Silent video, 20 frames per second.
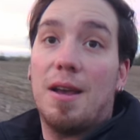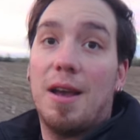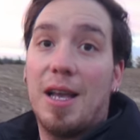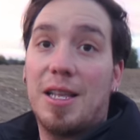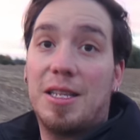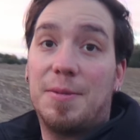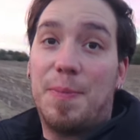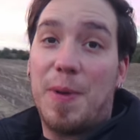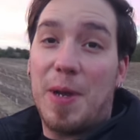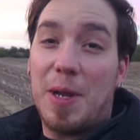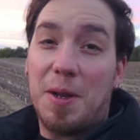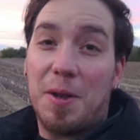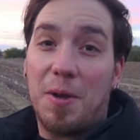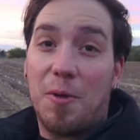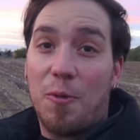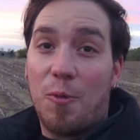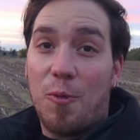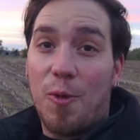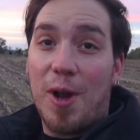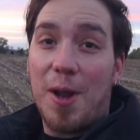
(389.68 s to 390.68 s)
It's
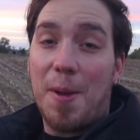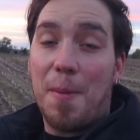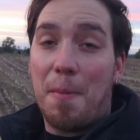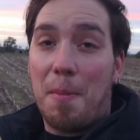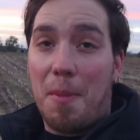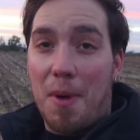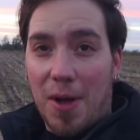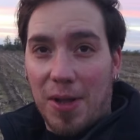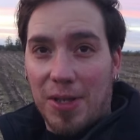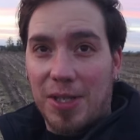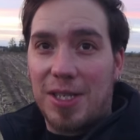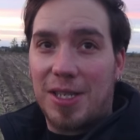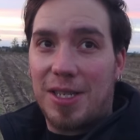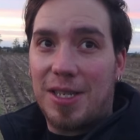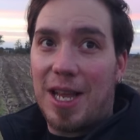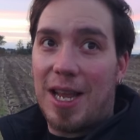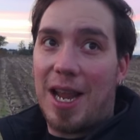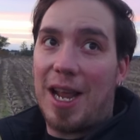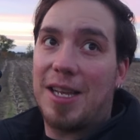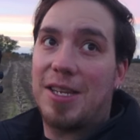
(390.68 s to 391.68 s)
been really months
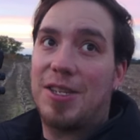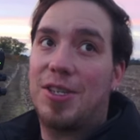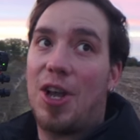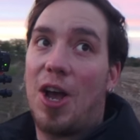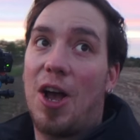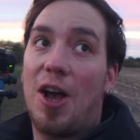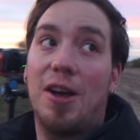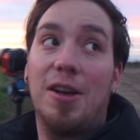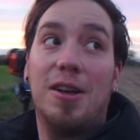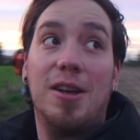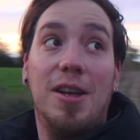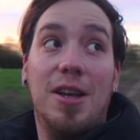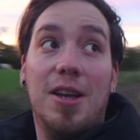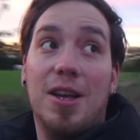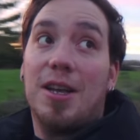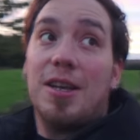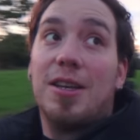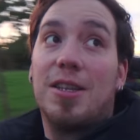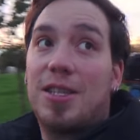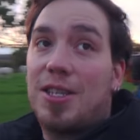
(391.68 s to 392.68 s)
that I saw
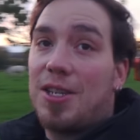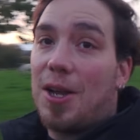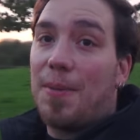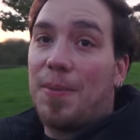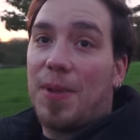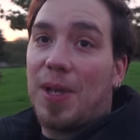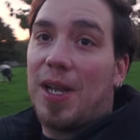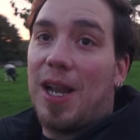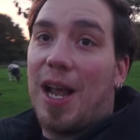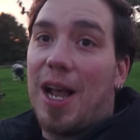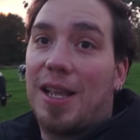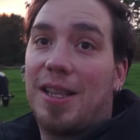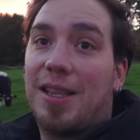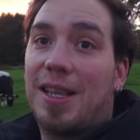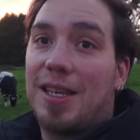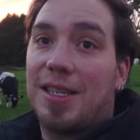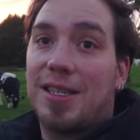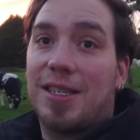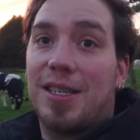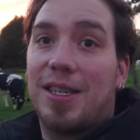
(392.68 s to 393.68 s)
something like
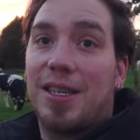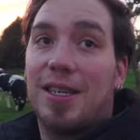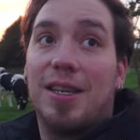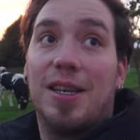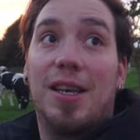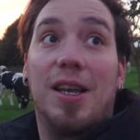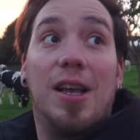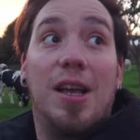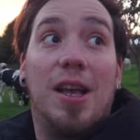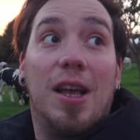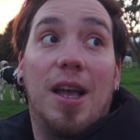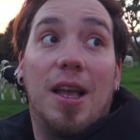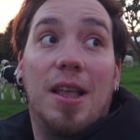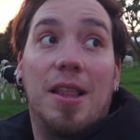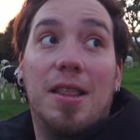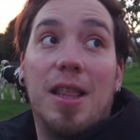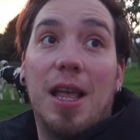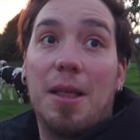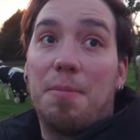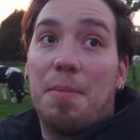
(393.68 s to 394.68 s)
this
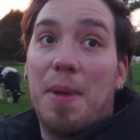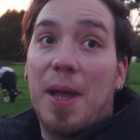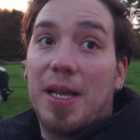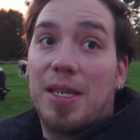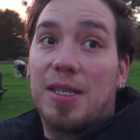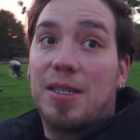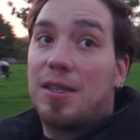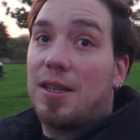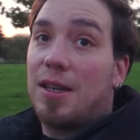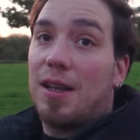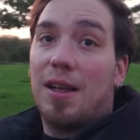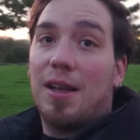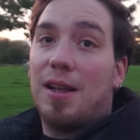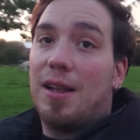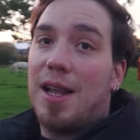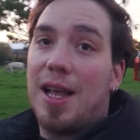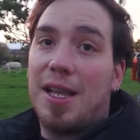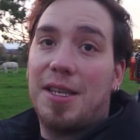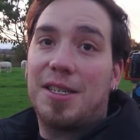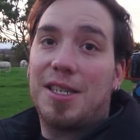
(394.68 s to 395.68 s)
that makes a
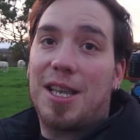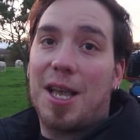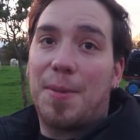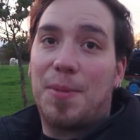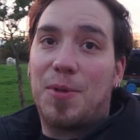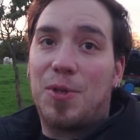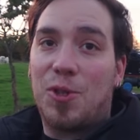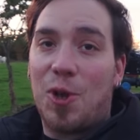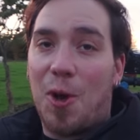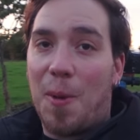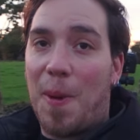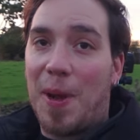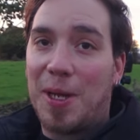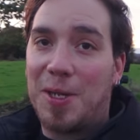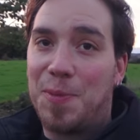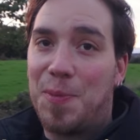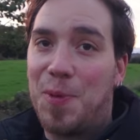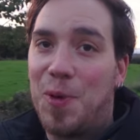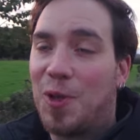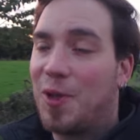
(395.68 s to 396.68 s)
landscape so
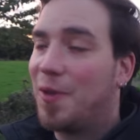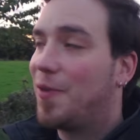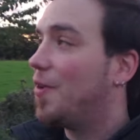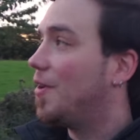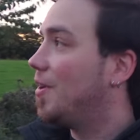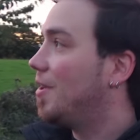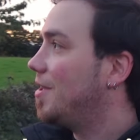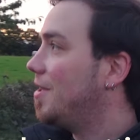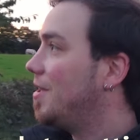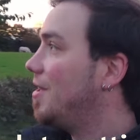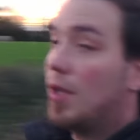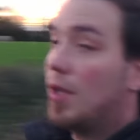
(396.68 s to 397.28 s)
much beautifuler.